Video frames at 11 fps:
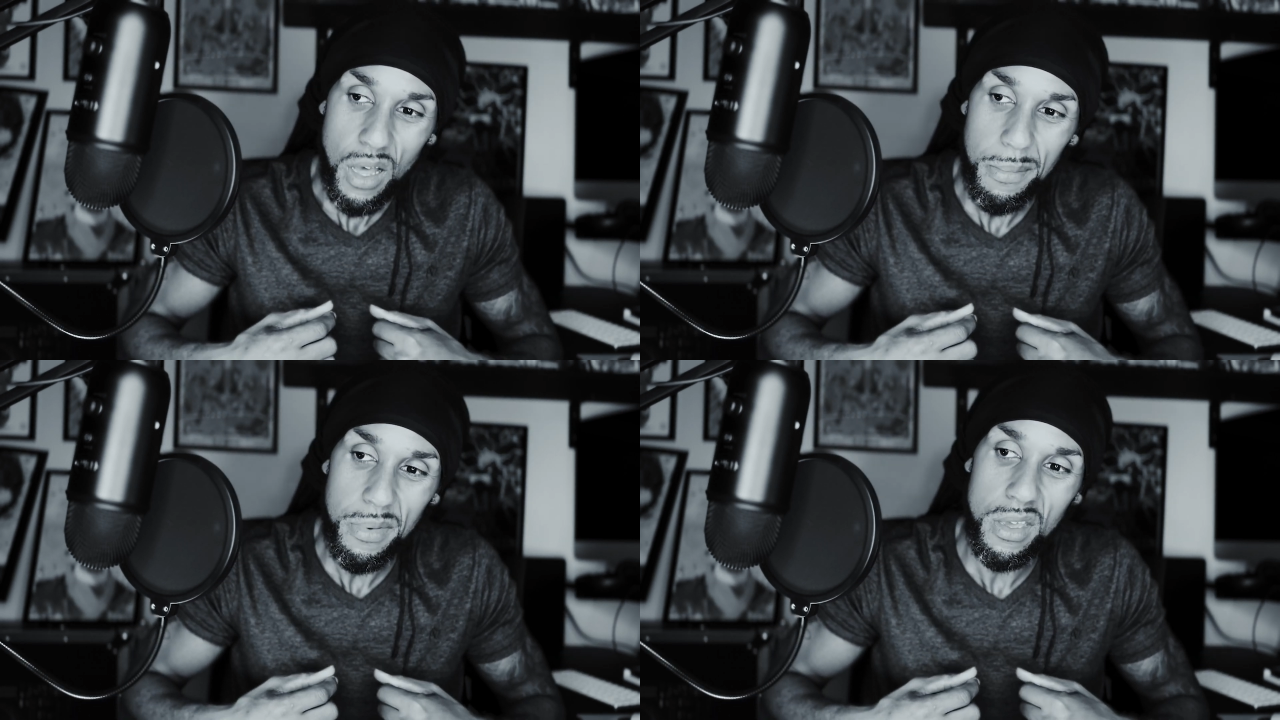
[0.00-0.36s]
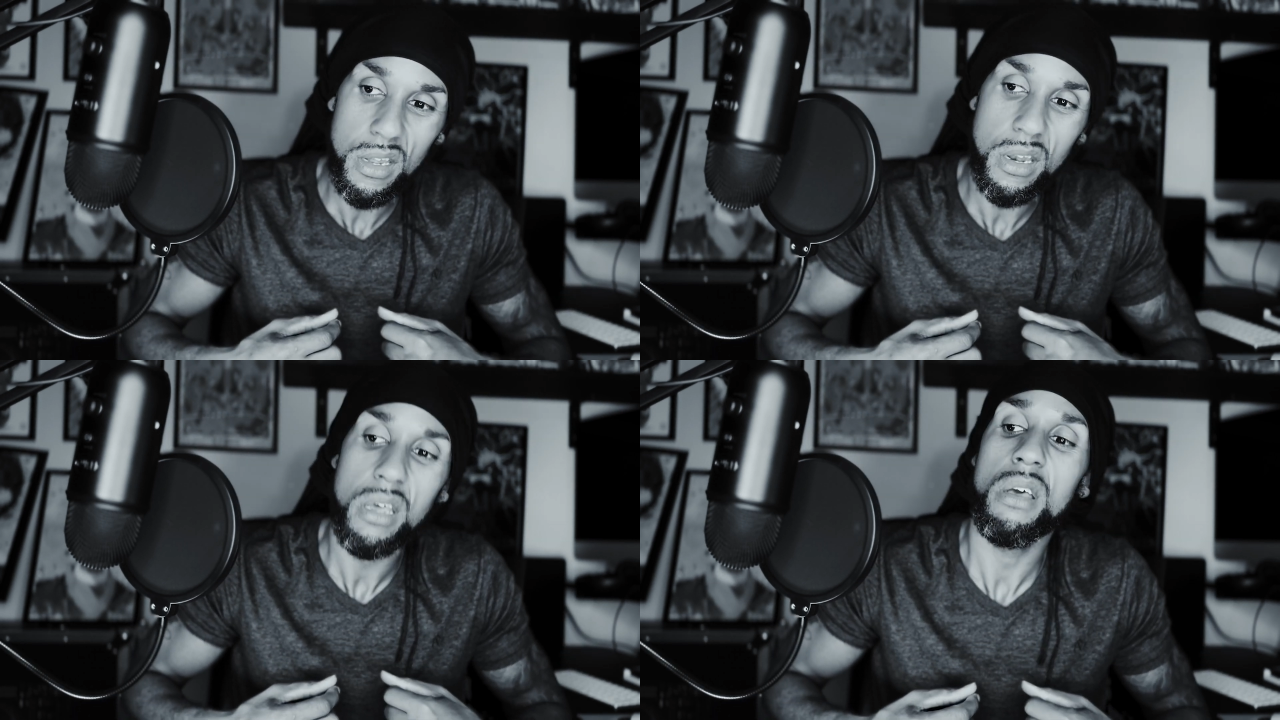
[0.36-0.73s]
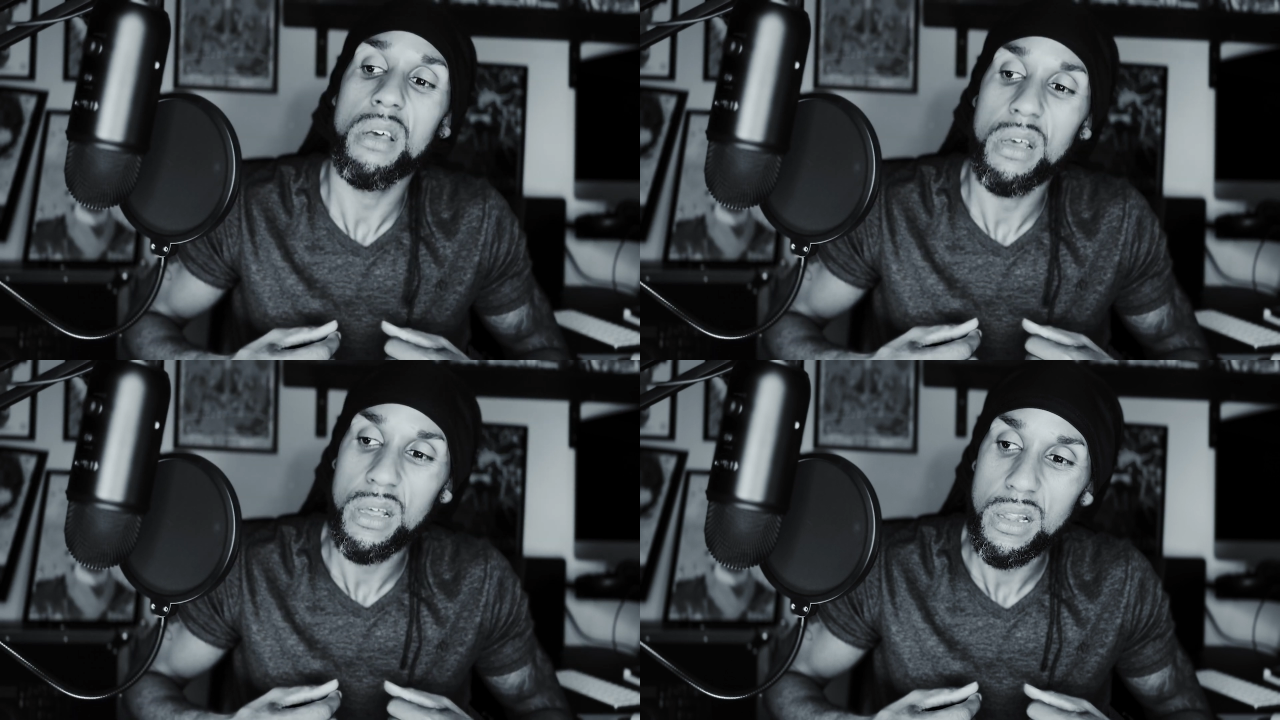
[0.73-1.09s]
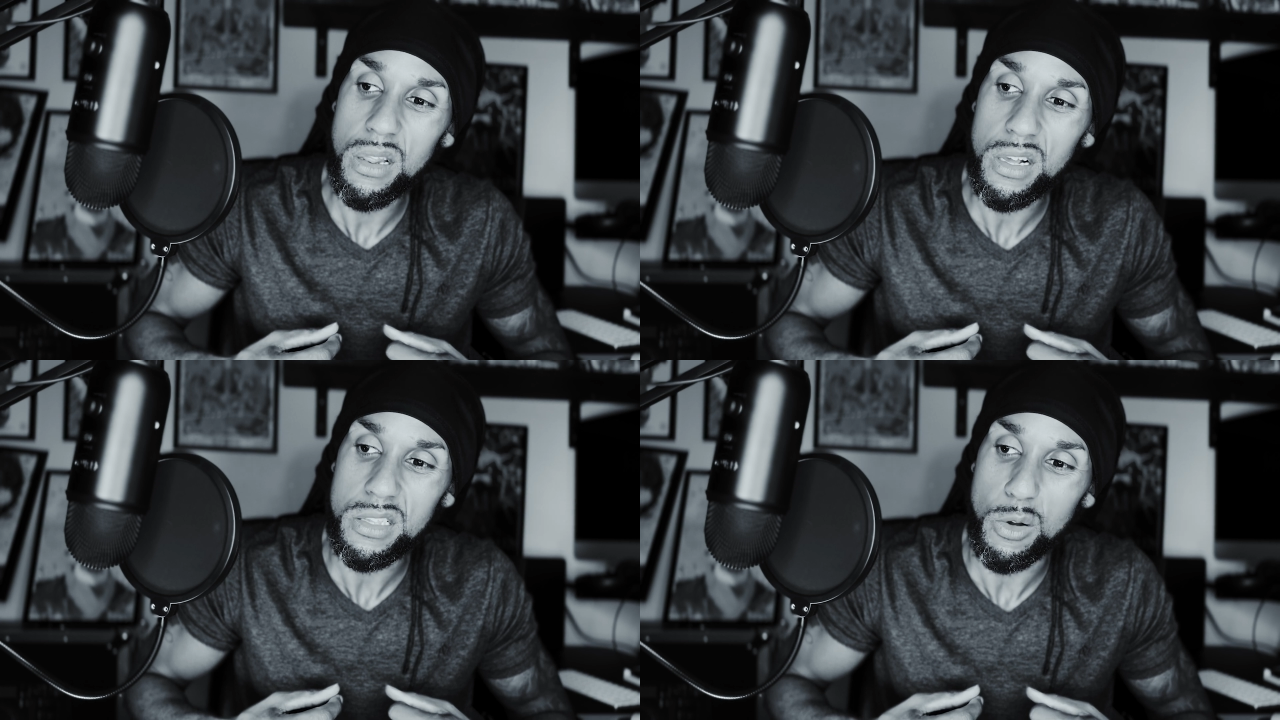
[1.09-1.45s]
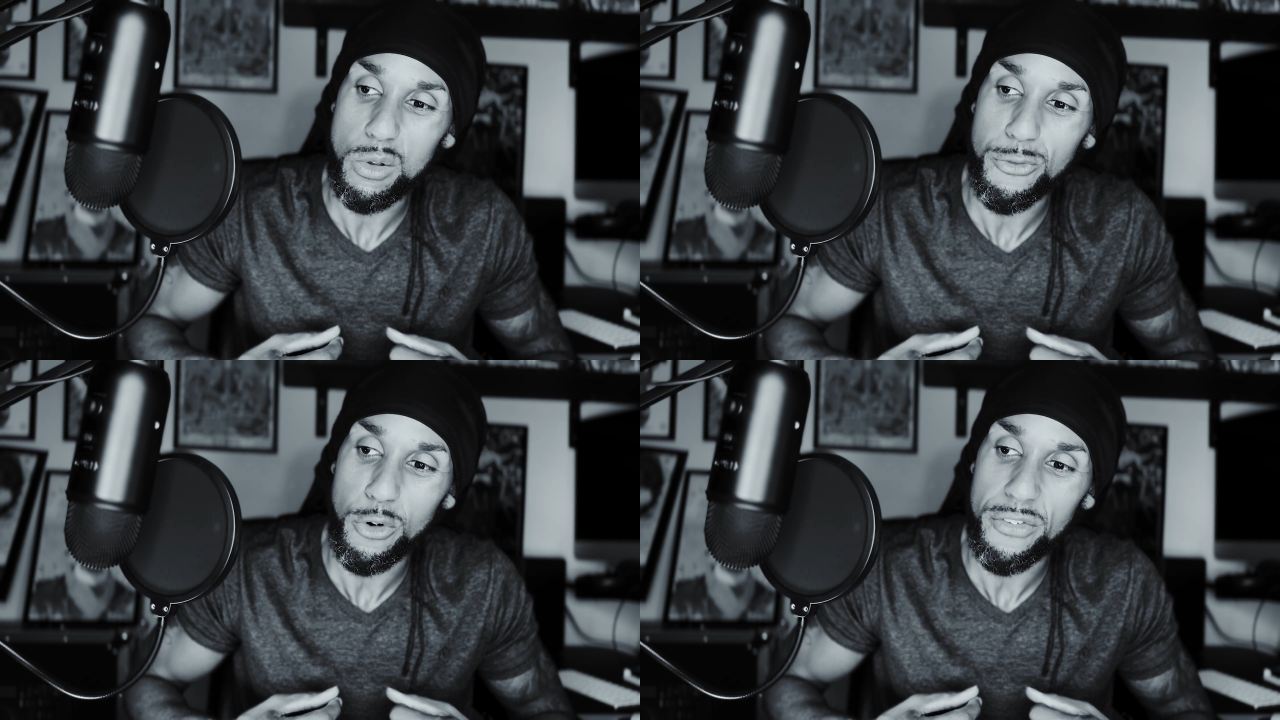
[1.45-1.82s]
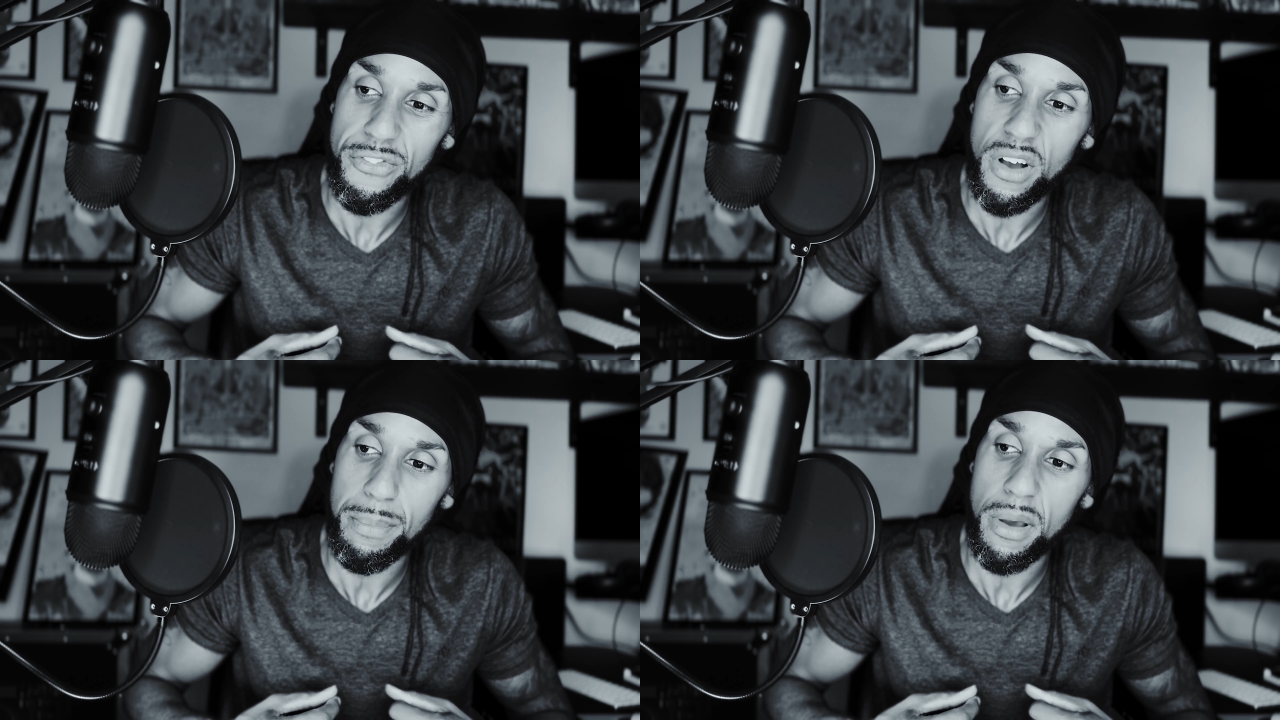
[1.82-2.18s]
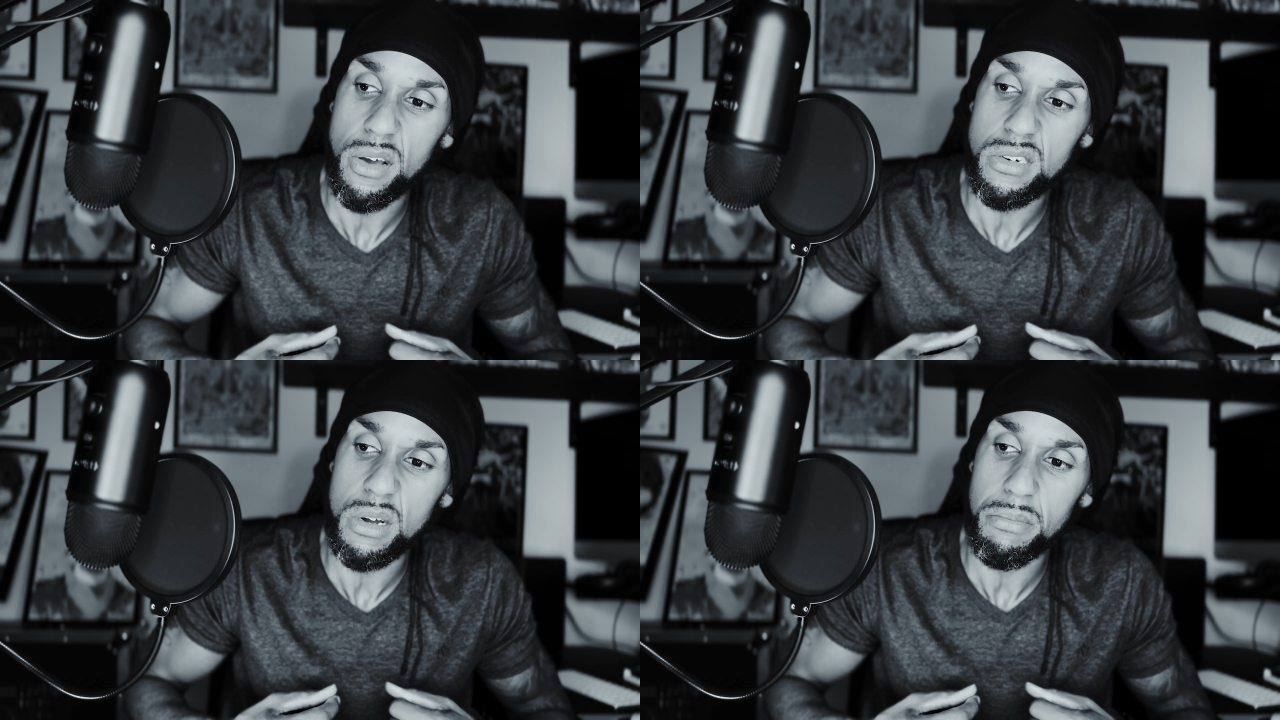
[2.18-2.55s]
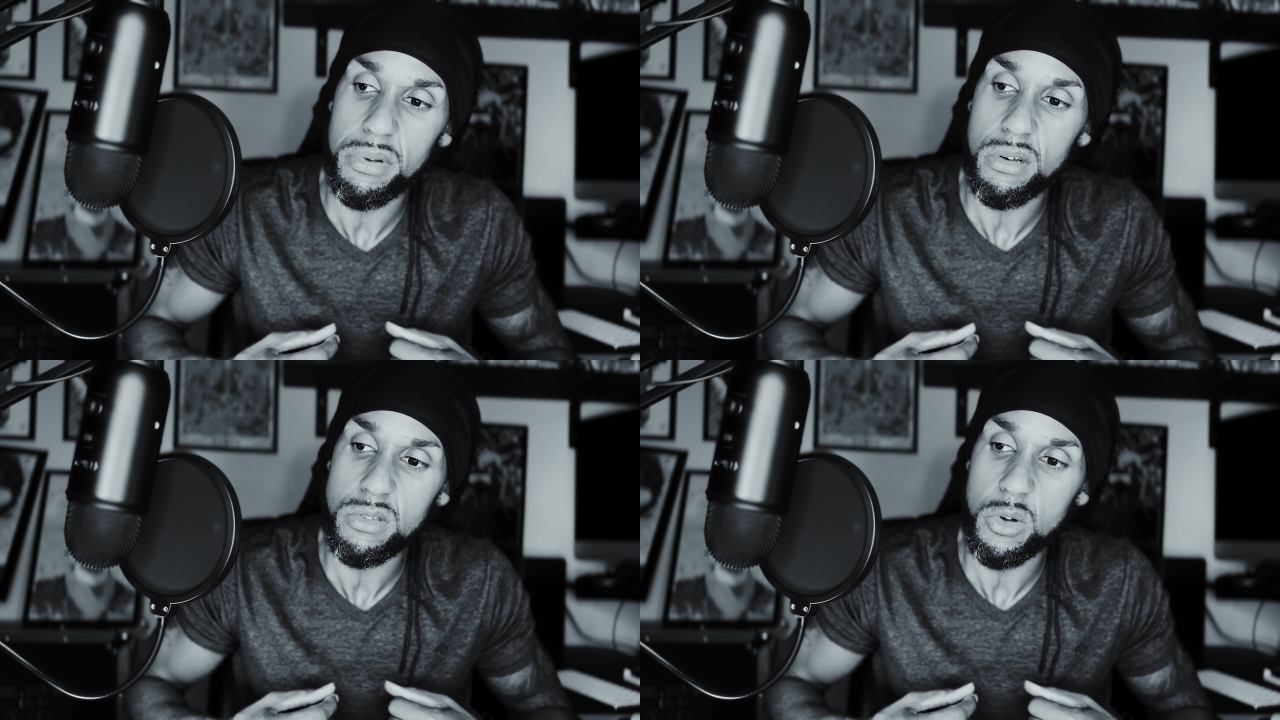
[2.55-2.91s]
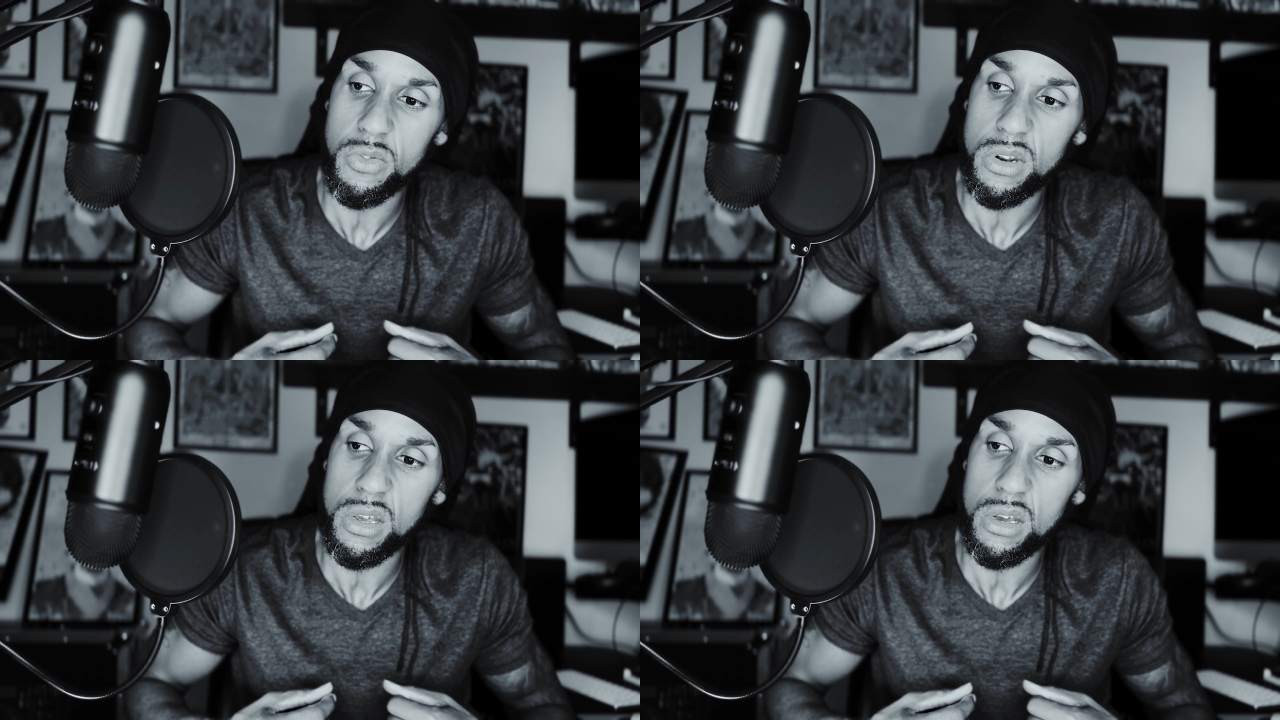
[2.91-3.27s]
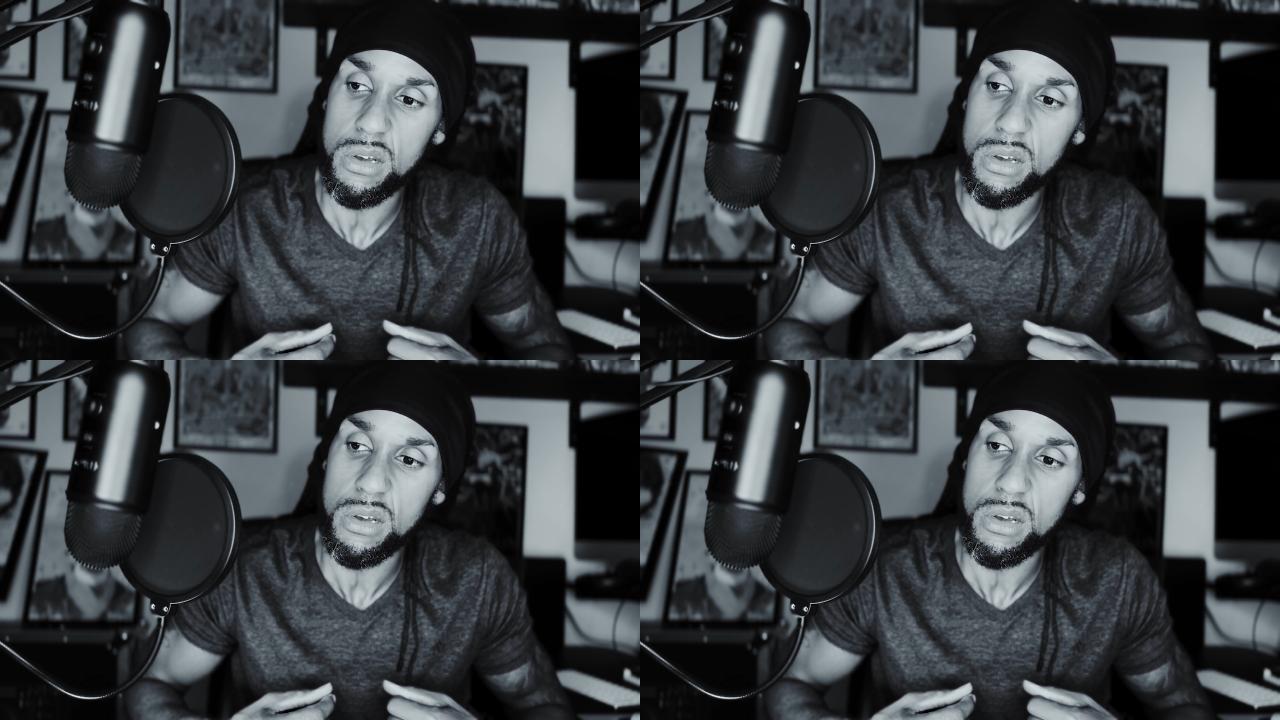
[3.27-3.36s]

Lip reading: Look at those 45-pound dumbbells over there.